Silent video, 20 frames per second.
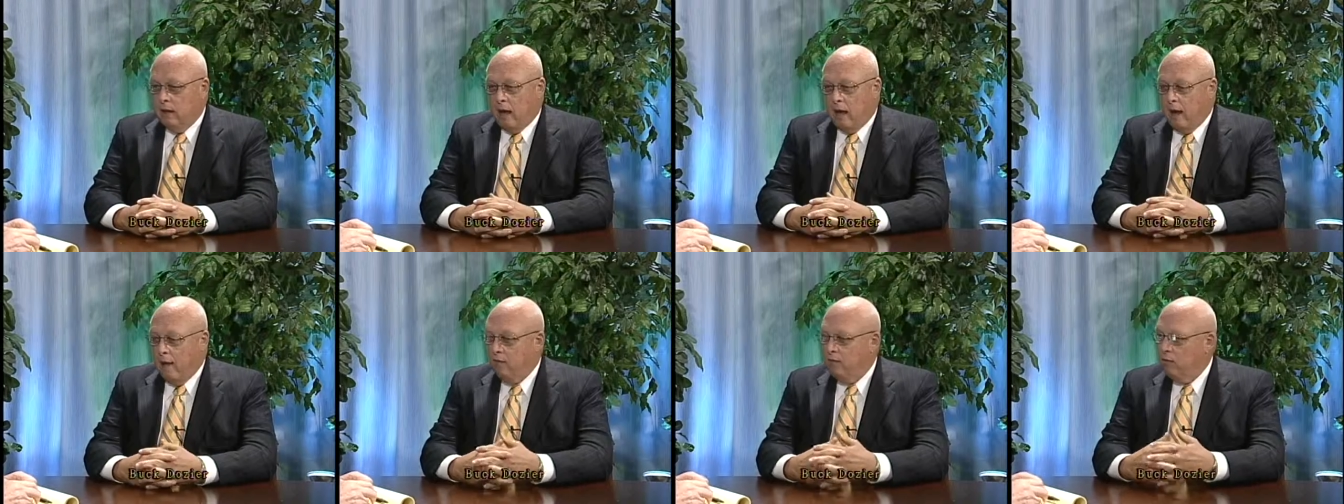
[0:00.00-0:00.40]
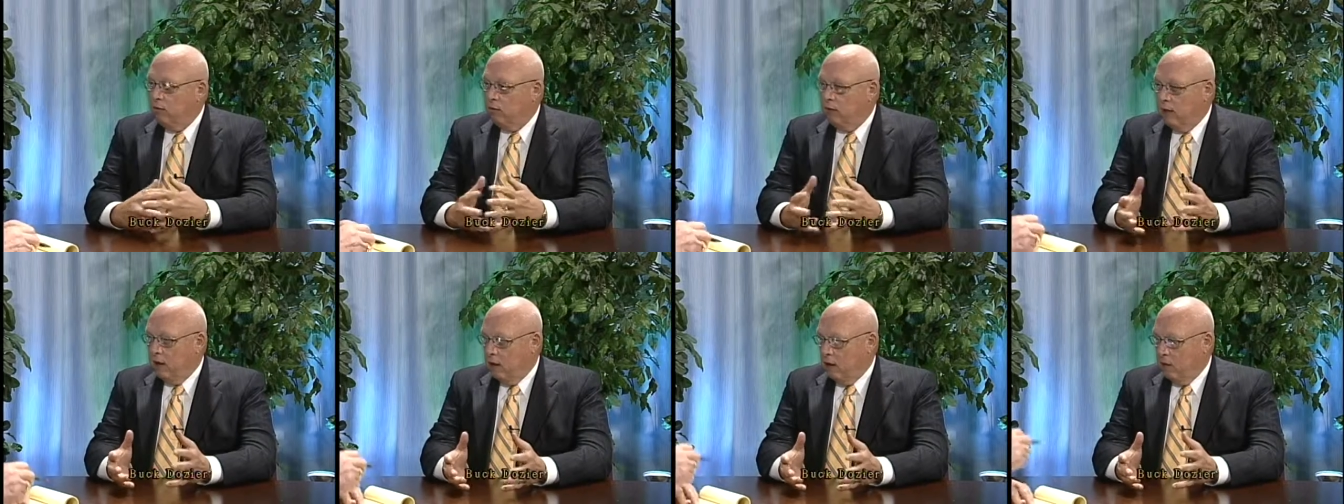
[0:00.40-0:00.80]
I've
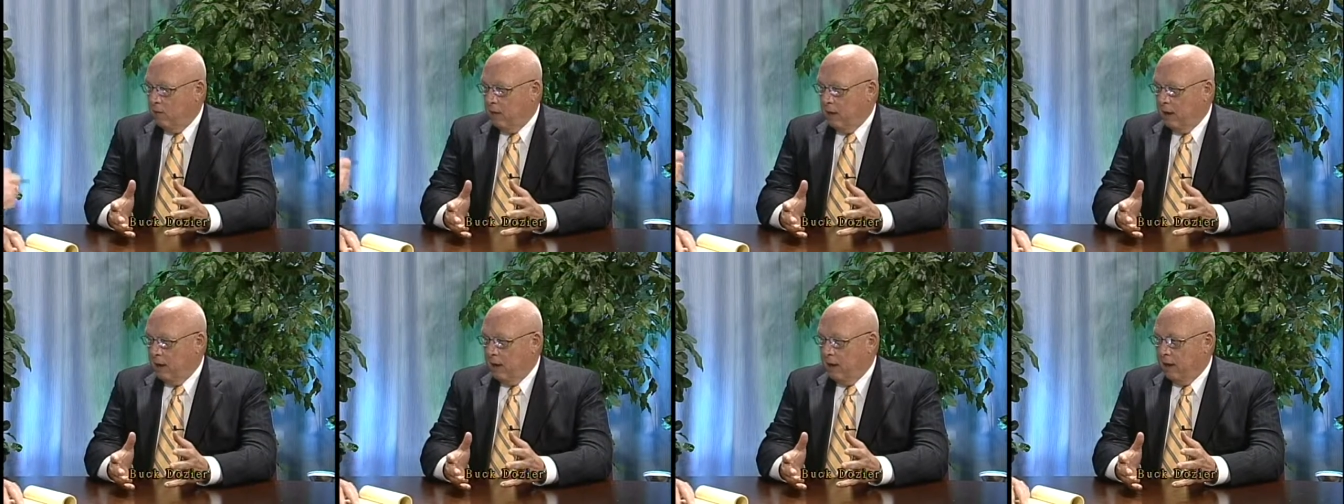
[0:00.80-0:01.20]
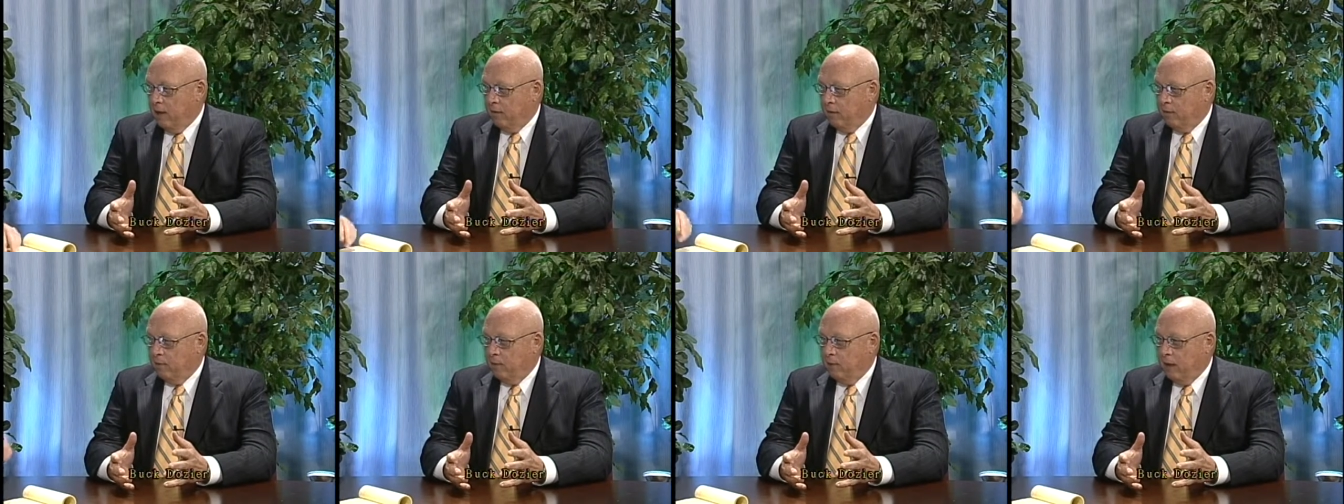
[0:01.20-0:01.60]
known that all my
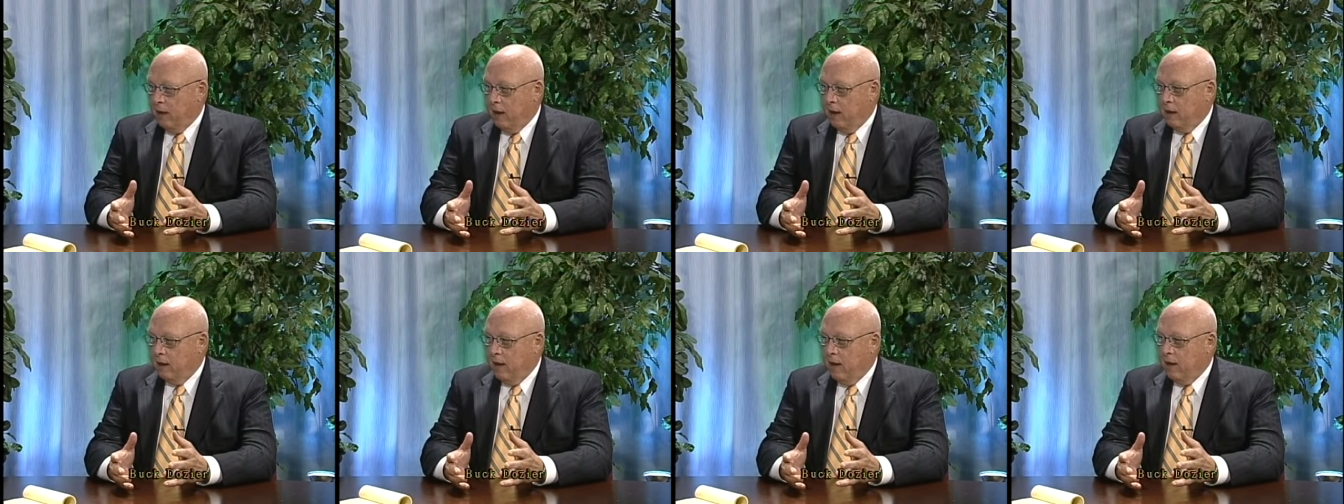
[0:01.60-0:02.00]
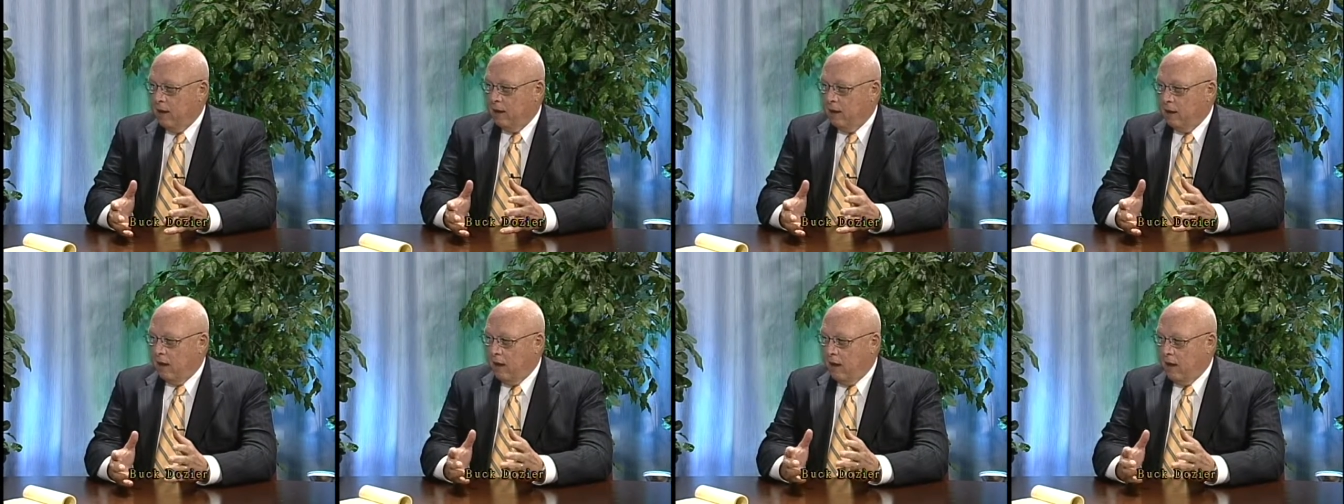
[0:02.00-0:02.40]
life, but I, I had
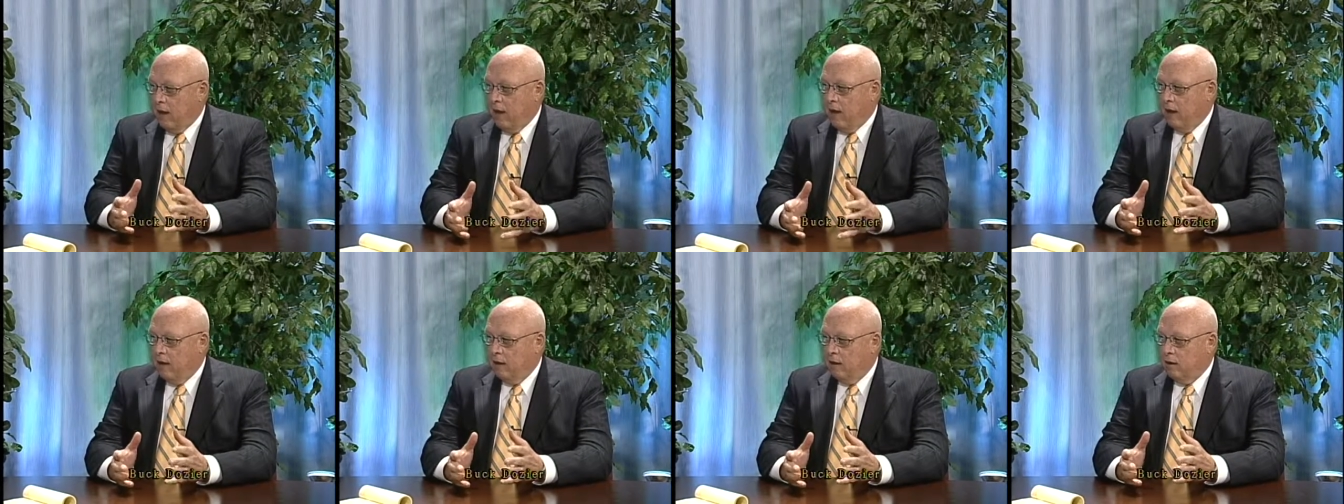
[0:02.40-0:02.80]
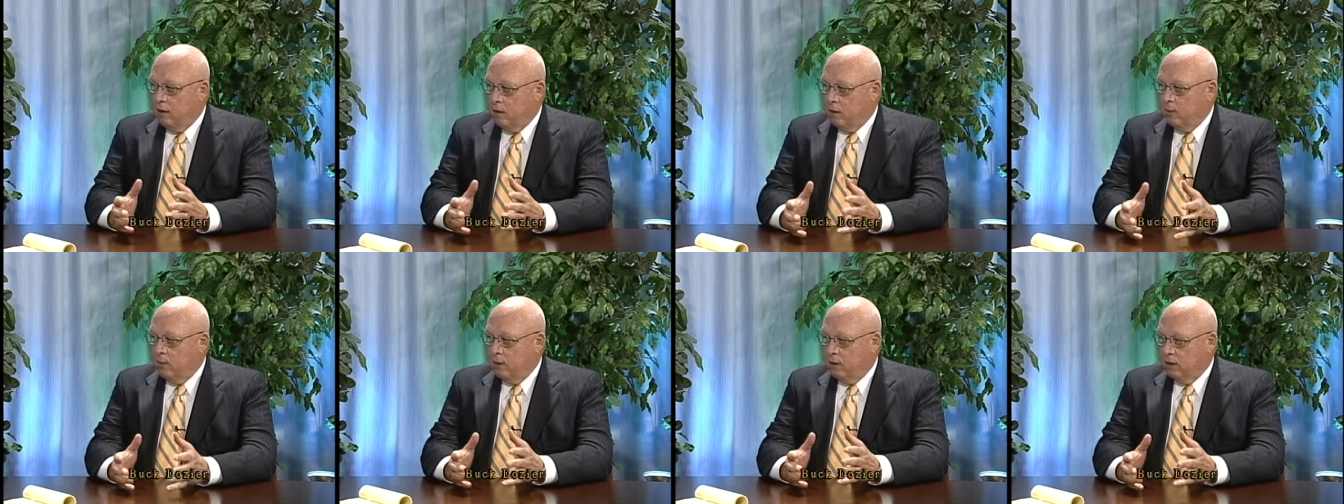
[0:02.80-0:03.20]
an
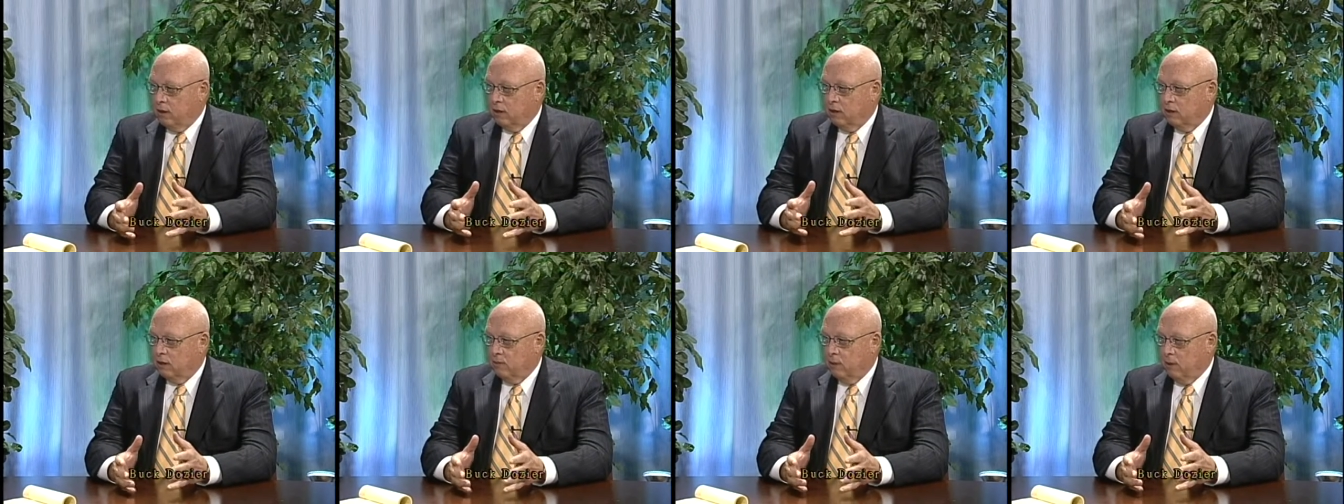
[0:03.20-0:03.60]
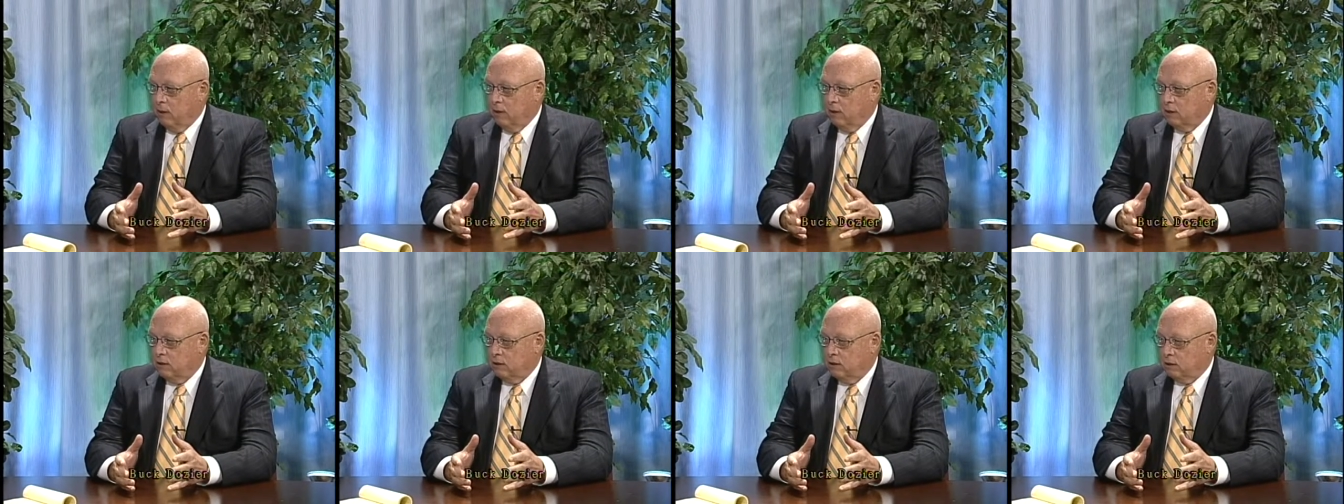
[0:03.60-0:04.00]
eye-opening
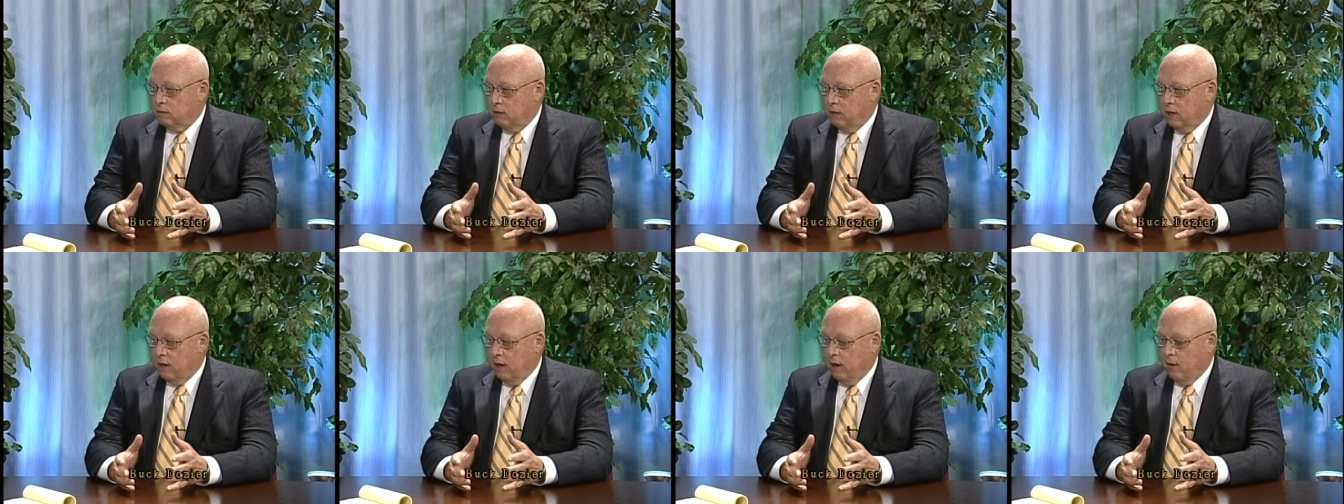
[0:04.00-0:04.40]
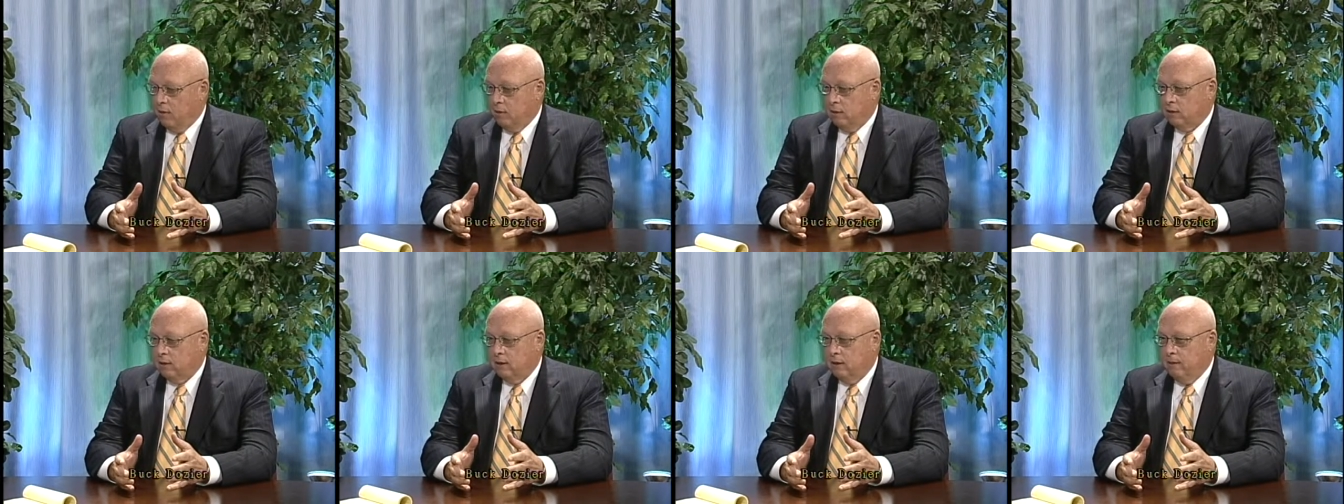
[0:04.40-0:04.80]
experience those eight
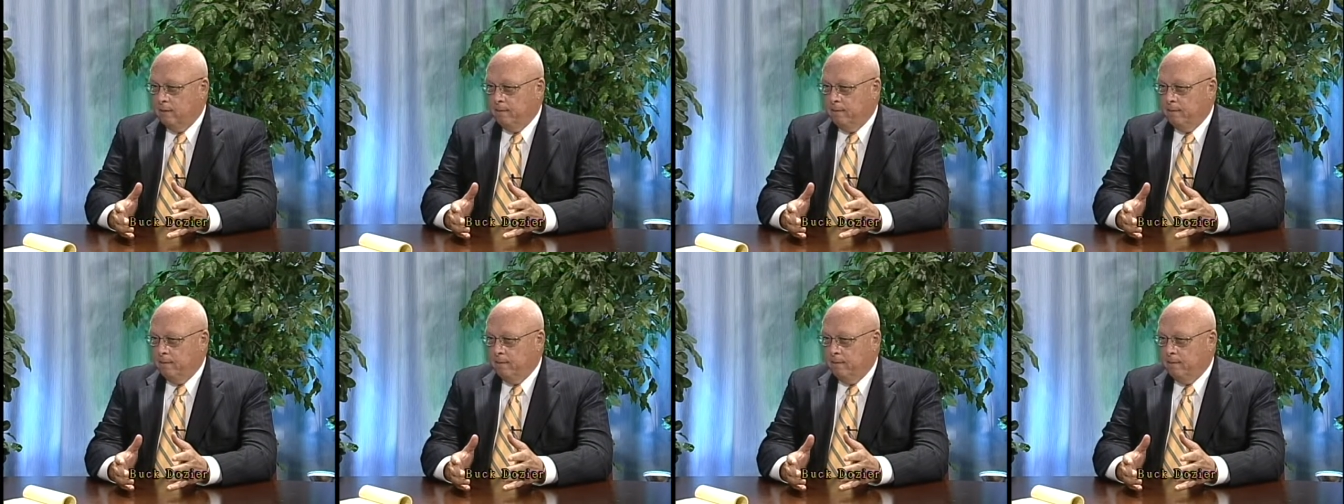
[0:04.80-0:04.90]
hours.